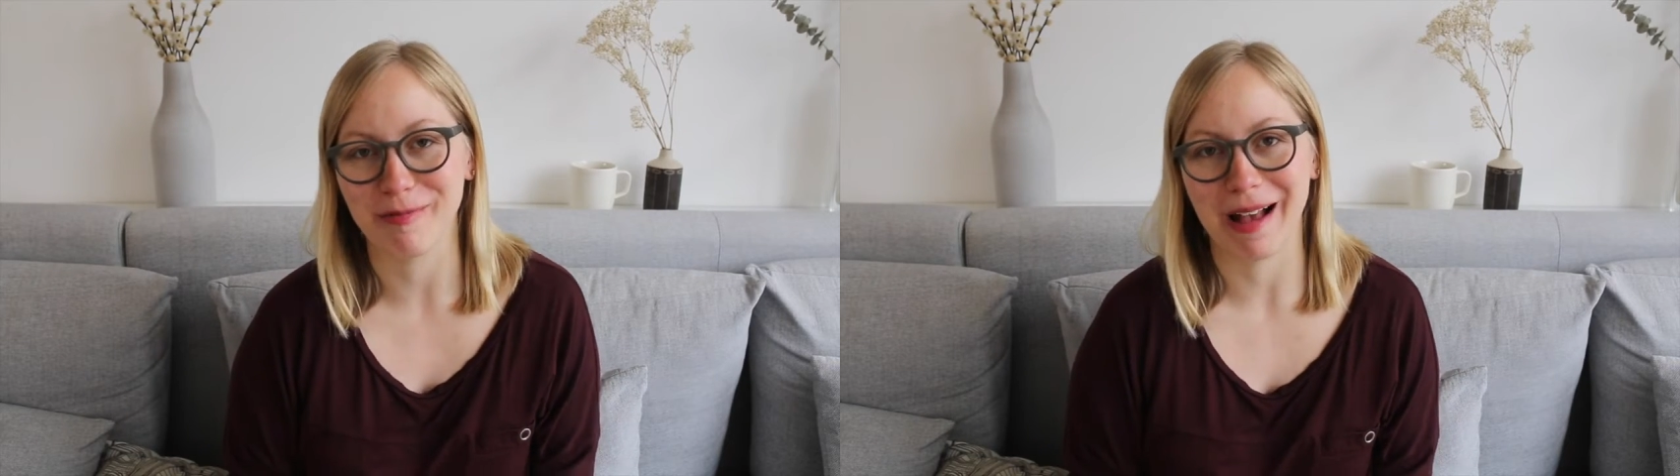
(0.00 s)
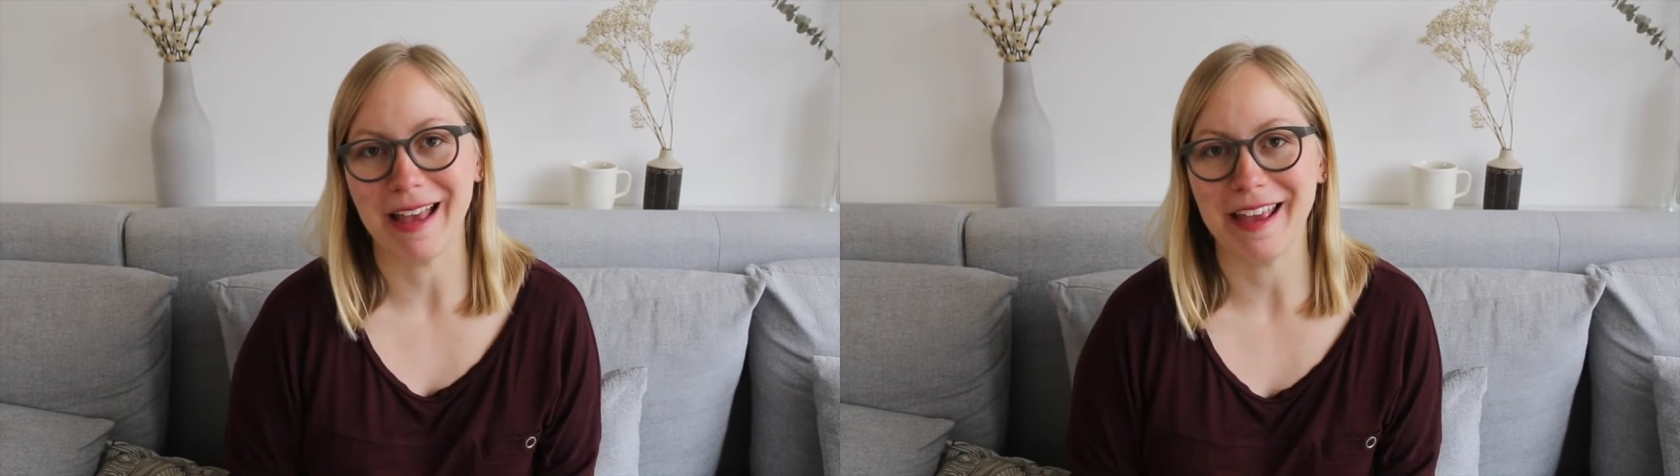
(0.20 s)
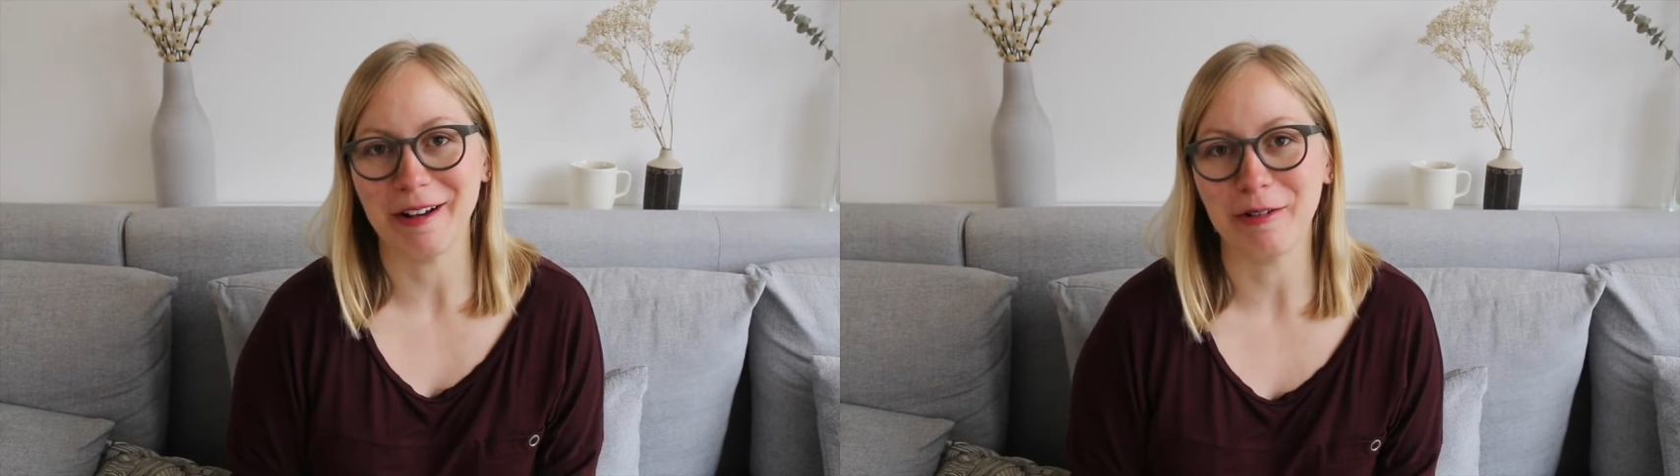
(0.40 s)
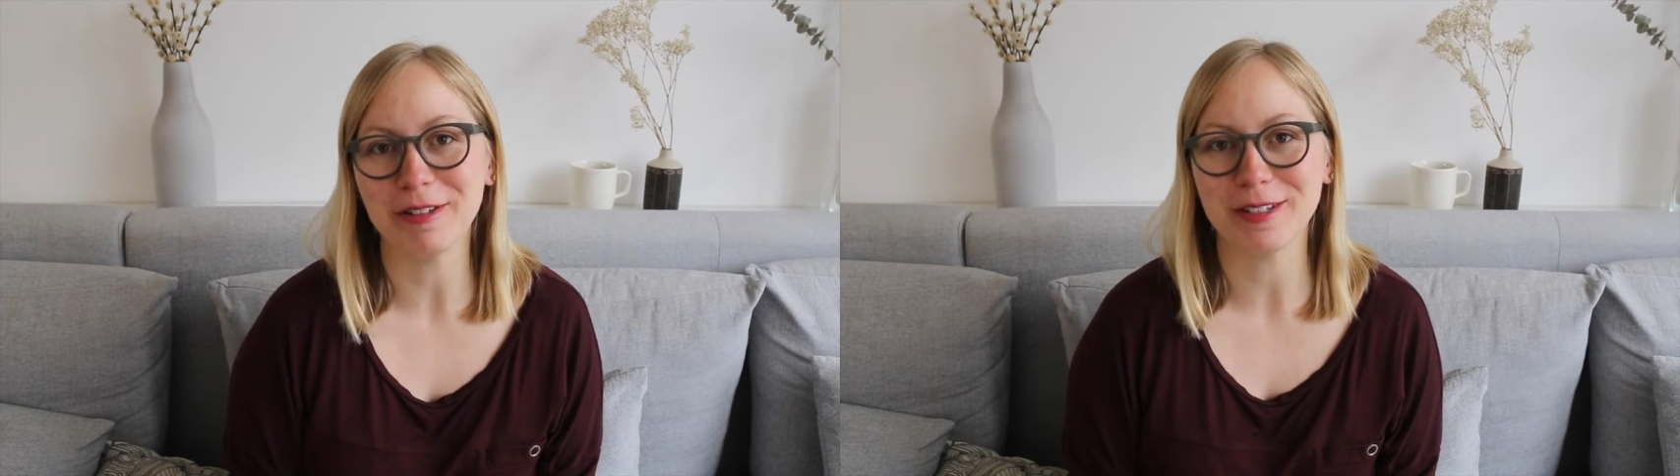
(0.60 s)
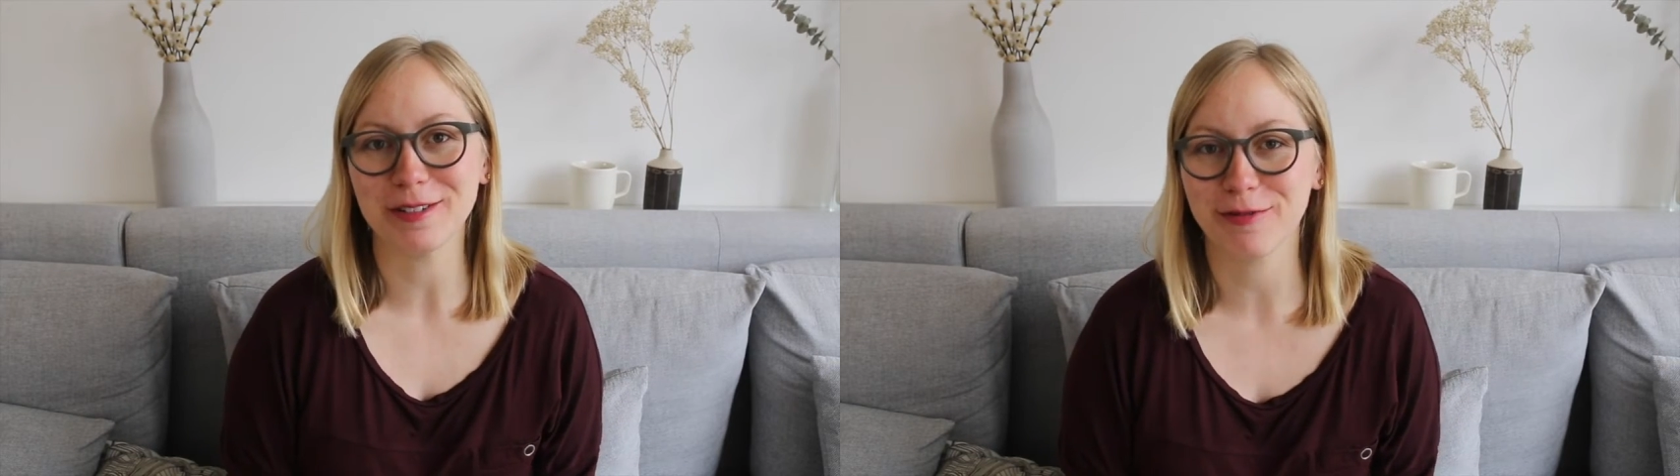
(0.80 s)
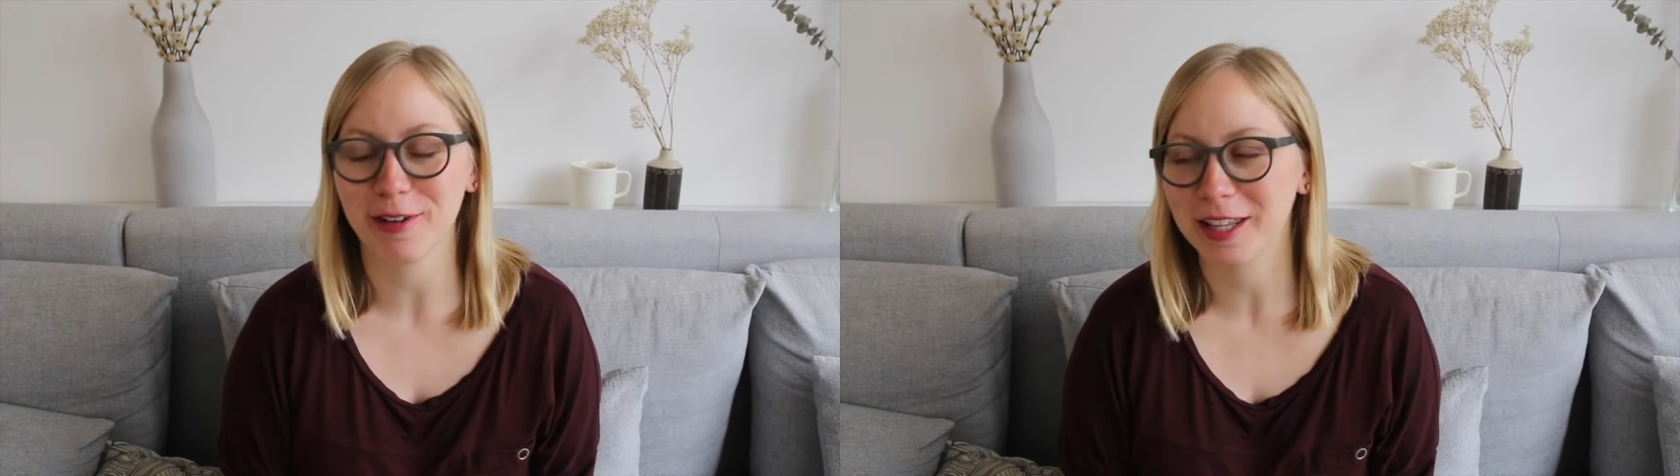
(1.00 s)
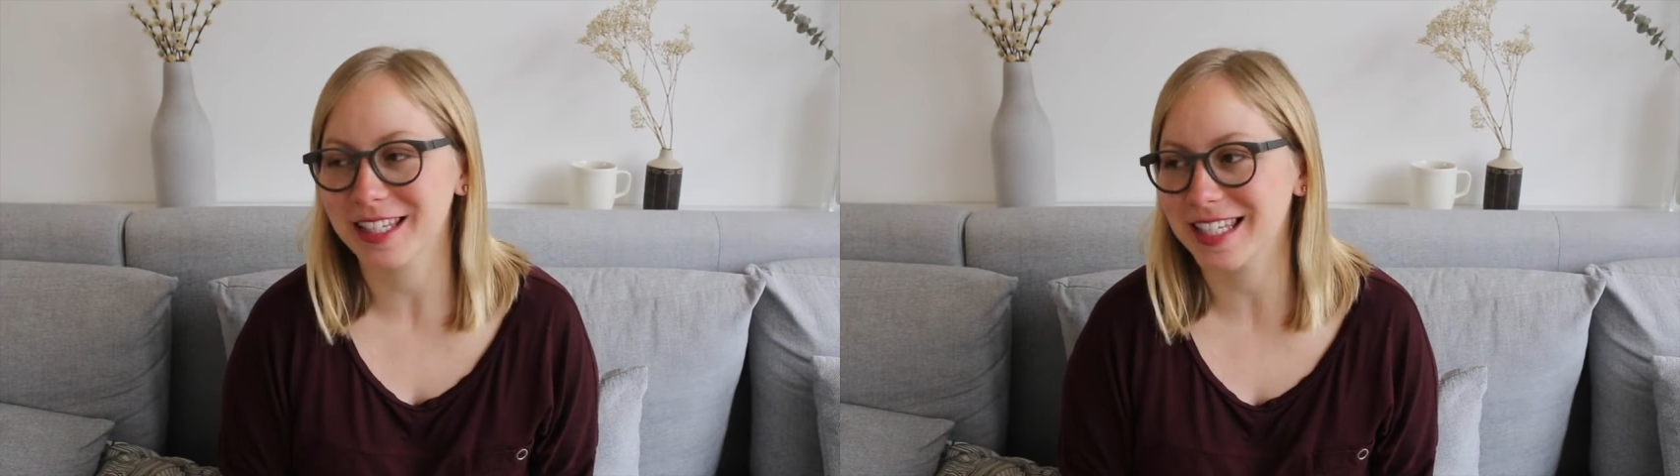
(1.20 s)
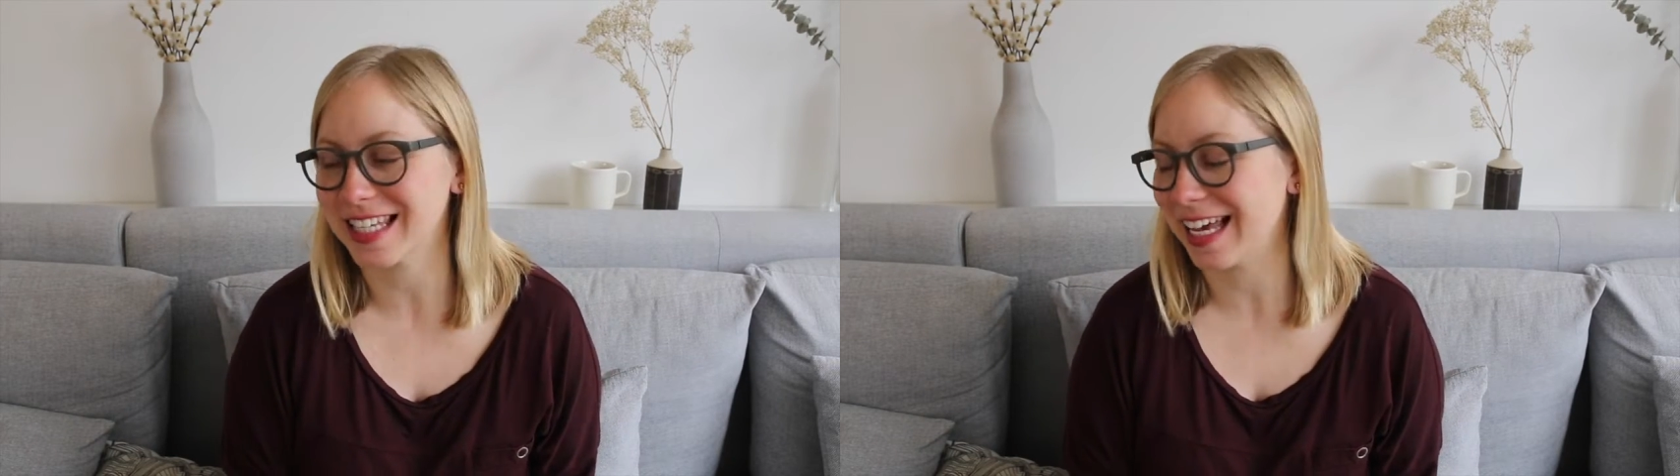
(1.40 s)
my oldest
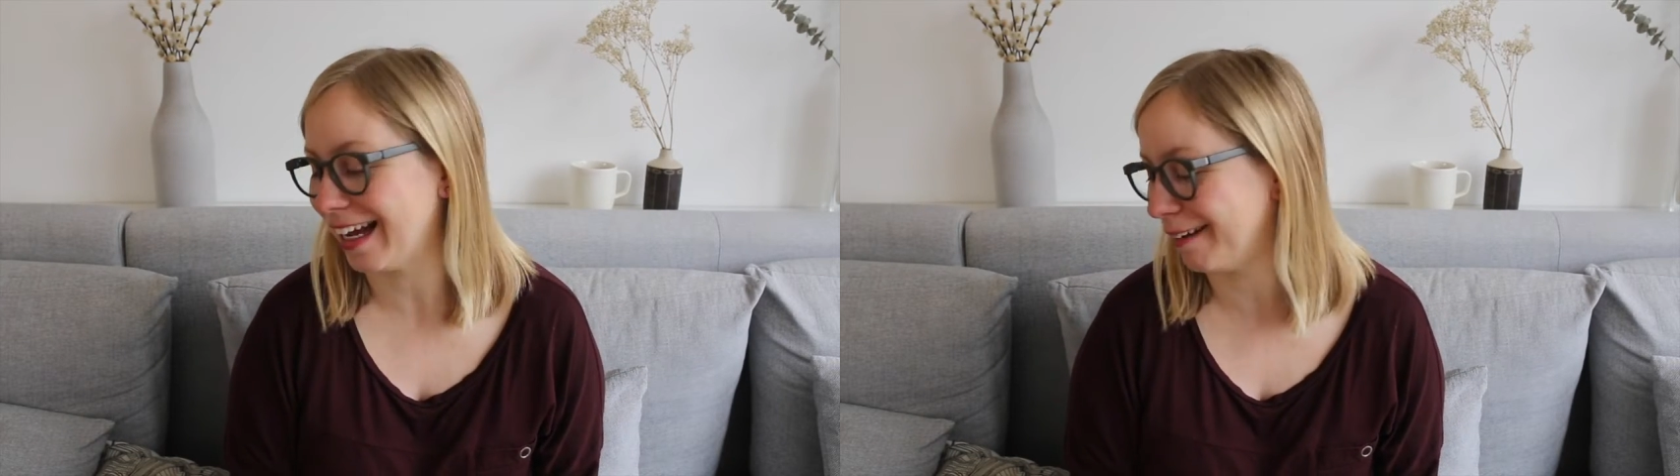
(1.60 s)
friends,